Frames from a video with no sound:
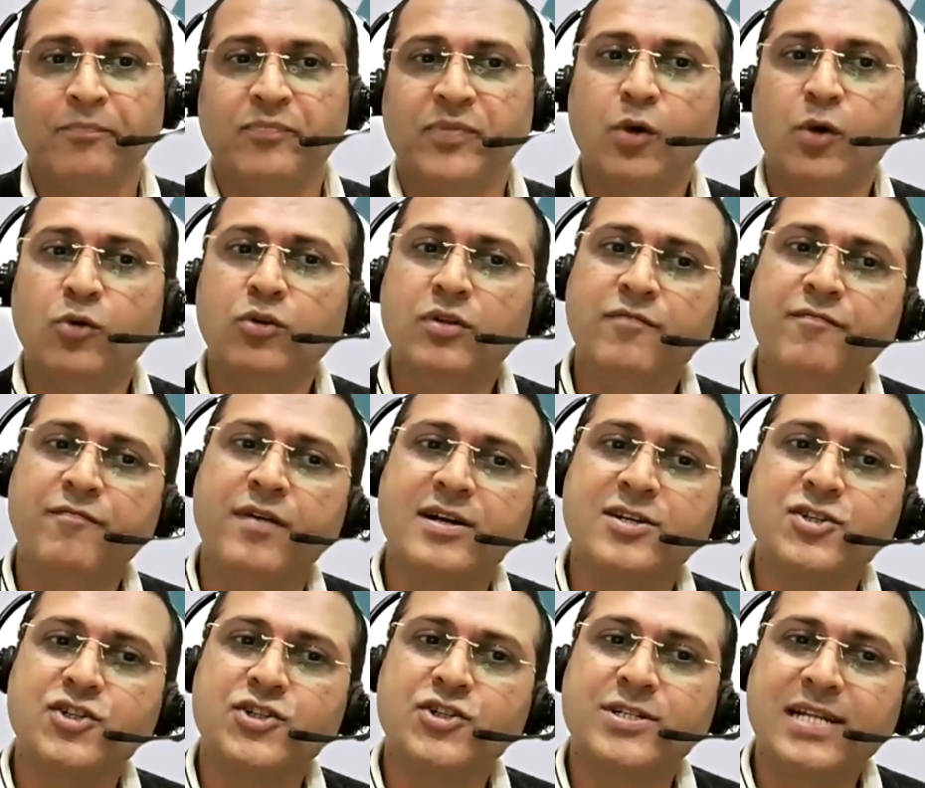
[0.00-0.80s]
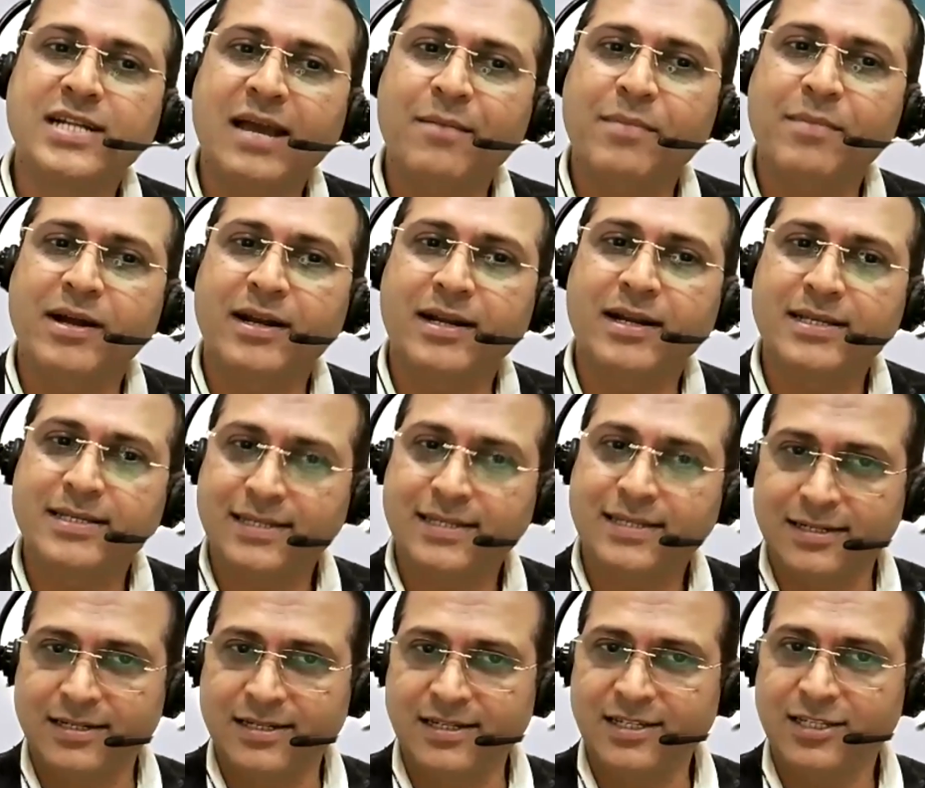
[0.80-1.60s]
Now, the functional MRI
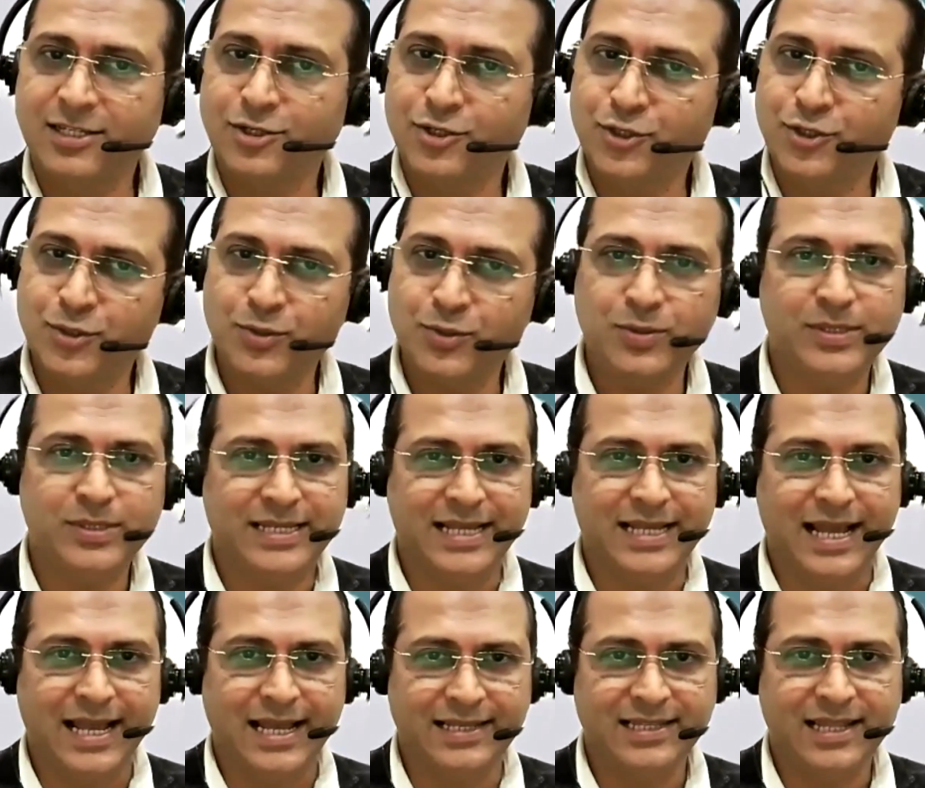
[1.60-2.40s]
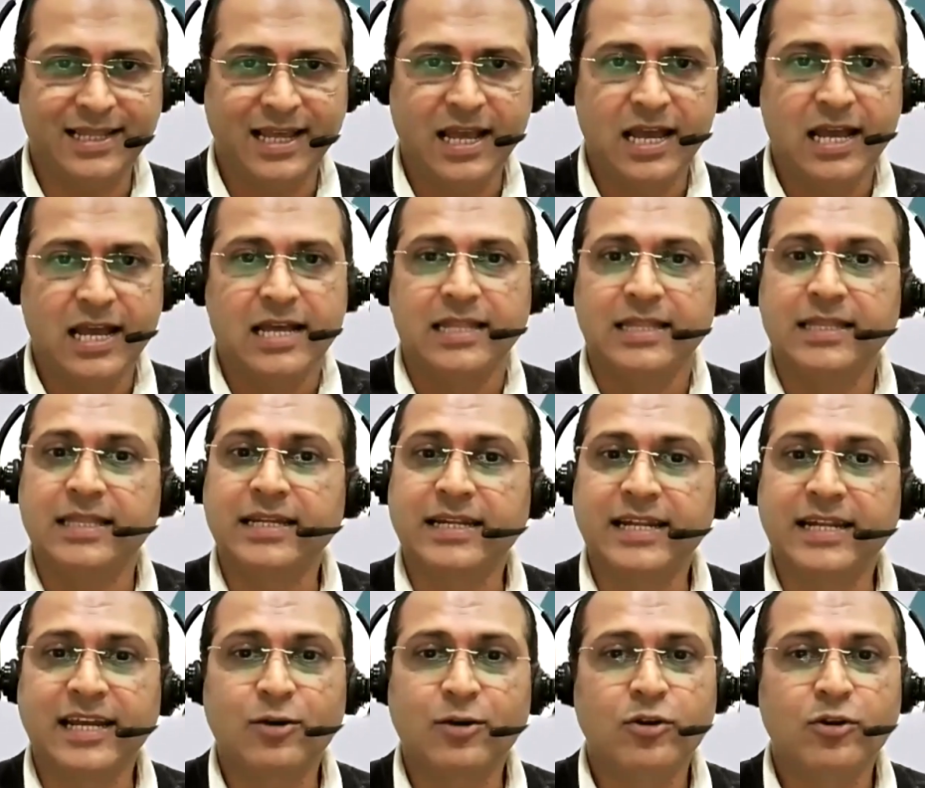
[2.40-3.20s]
studies showed that
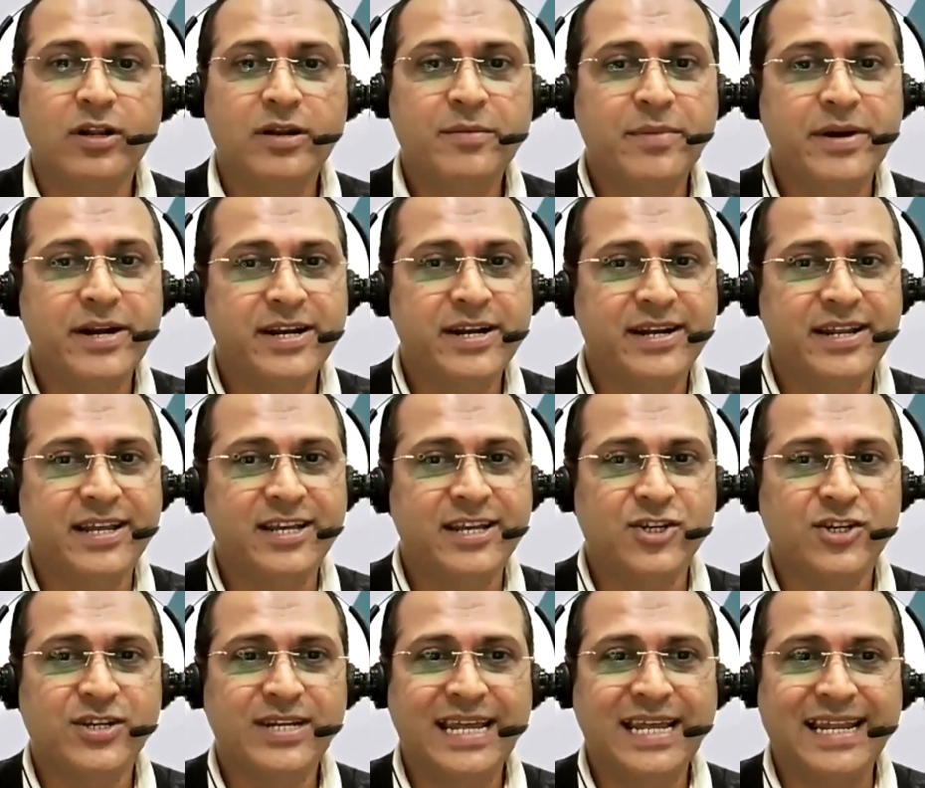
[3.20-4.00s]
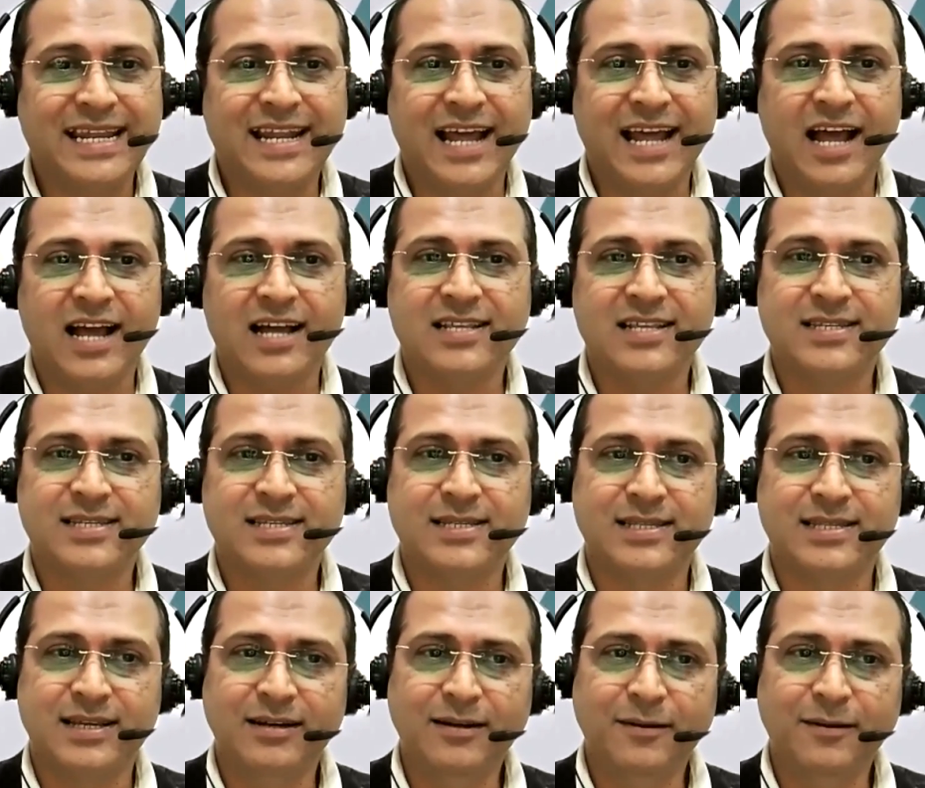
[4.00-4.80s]
the regular meditation
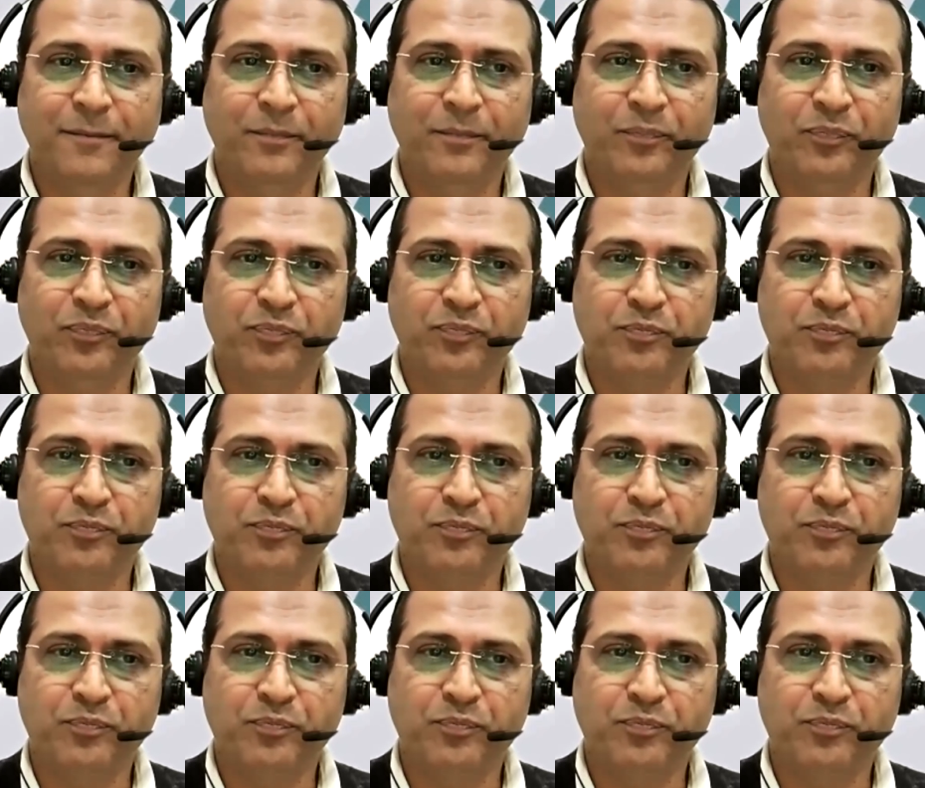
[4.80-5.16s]
enhanced the